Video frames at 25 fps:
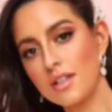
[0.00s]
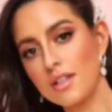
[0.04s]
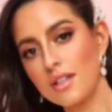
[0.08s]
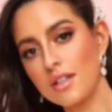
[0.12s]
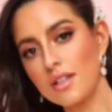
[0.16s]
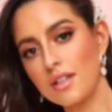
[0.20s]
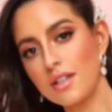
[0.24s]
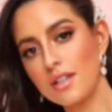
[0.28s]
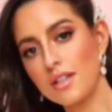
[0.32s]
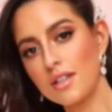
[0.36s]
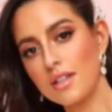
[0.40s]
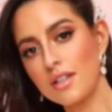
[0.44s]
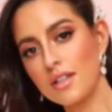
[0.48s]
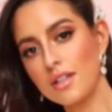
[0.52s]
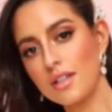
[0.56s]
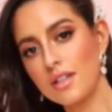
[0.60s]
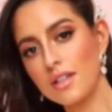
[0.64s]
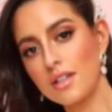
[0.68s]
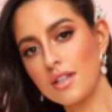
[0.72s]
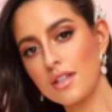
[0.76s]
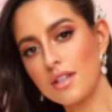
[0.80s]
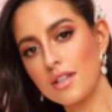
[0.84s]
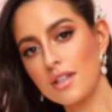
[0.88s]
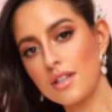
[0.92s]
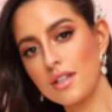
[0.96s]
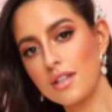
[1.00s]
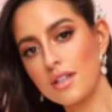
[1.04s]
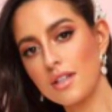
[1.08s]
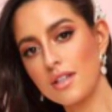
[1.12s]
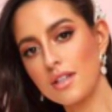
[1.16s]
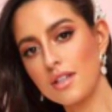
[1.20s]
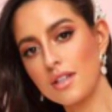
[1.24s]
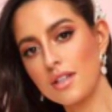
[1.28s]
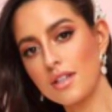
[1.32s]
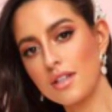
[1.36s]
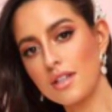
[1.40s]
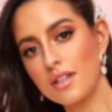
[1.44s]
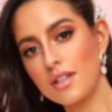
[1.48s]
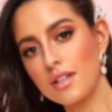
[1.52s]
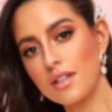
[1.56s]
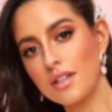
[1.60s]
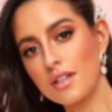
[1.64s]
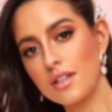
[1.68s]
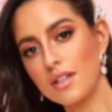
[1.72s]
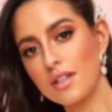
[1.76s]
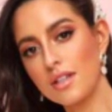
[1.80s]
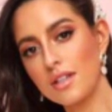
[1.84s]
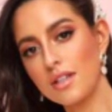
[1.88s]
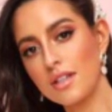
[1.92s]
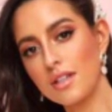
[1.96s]

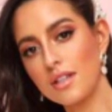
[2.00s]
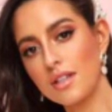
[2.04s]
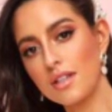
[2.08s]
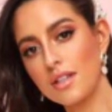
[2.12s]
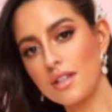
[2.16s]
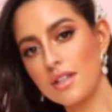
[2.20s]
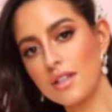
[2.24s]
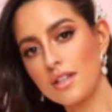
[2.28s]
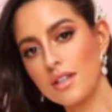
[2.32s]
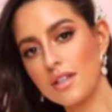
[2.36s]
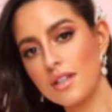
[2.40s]
Nobody speaks.